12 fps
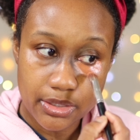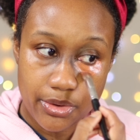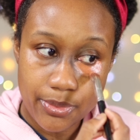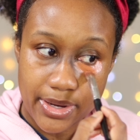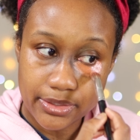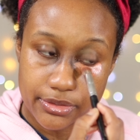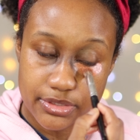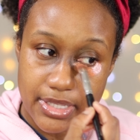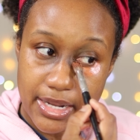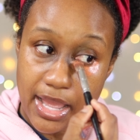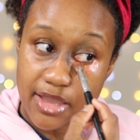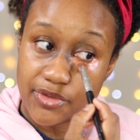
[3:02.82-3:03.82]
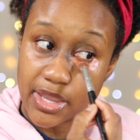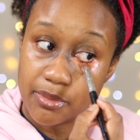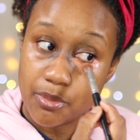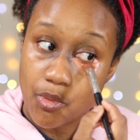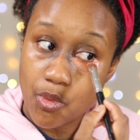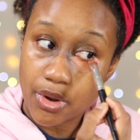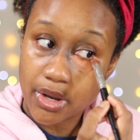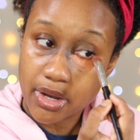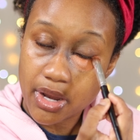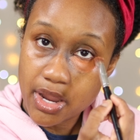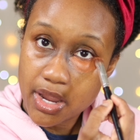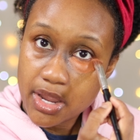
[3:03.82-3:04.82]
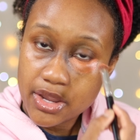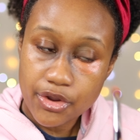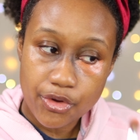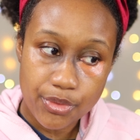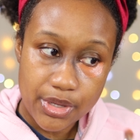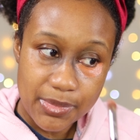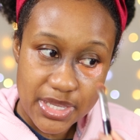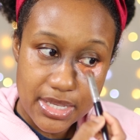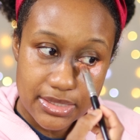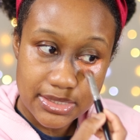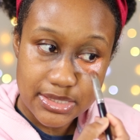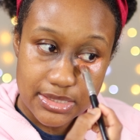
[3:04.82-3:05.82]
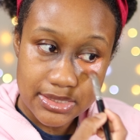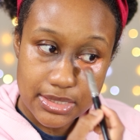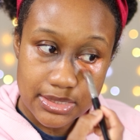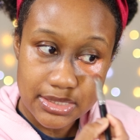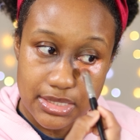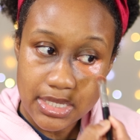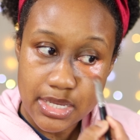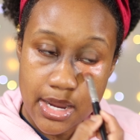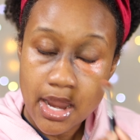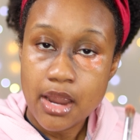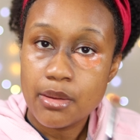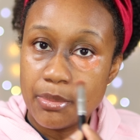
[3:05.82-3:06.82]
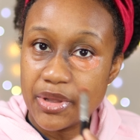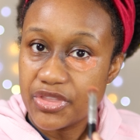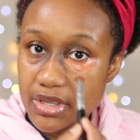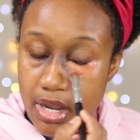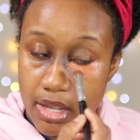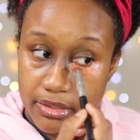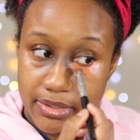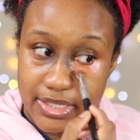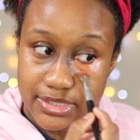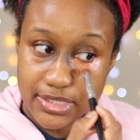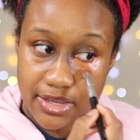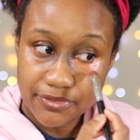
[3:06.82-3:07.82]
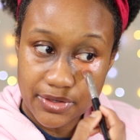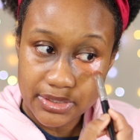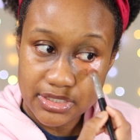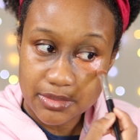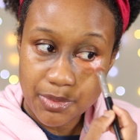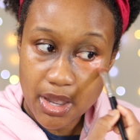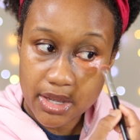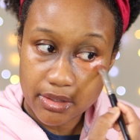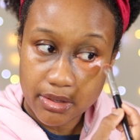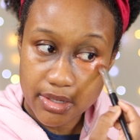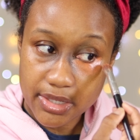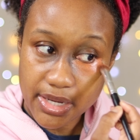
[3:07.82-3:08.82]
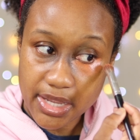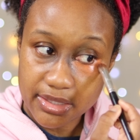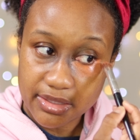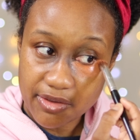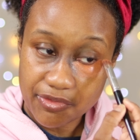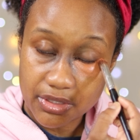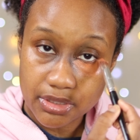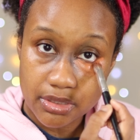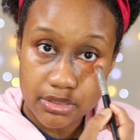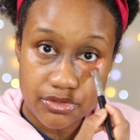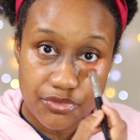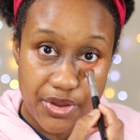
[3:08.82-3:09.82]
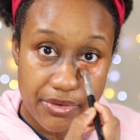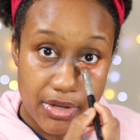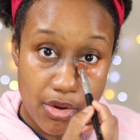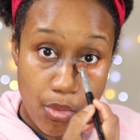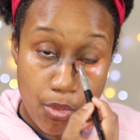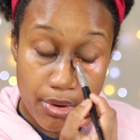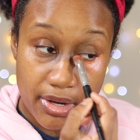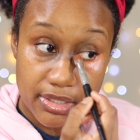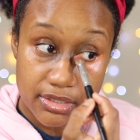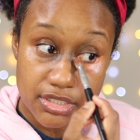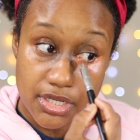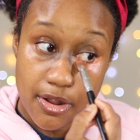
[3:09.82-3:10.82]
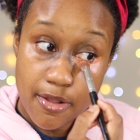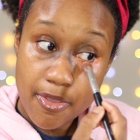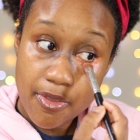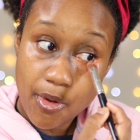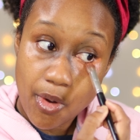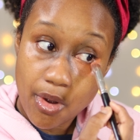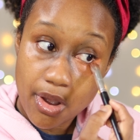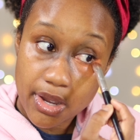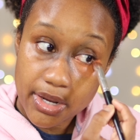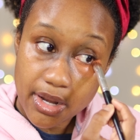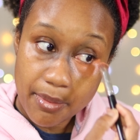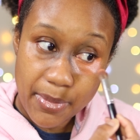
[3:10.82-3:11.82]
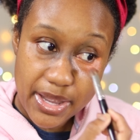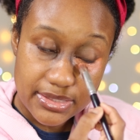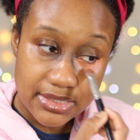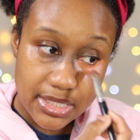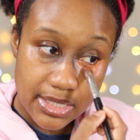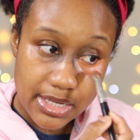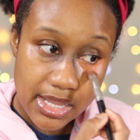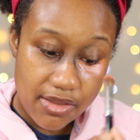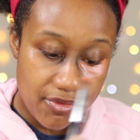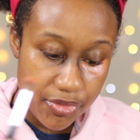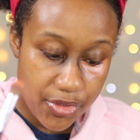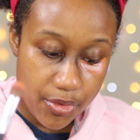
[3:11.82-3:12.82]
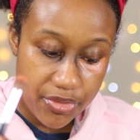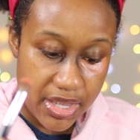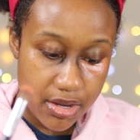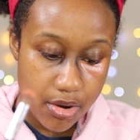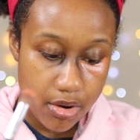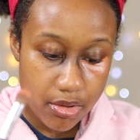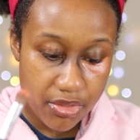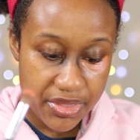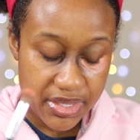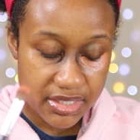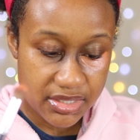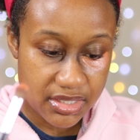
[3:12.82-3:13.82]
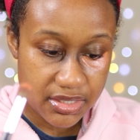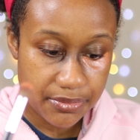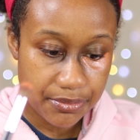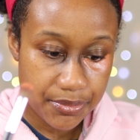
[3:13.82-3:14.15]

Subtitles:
correctors that have a more creamy consistency, but the color is definitely spot on. It definitely looks very orange on my skin, even though they call this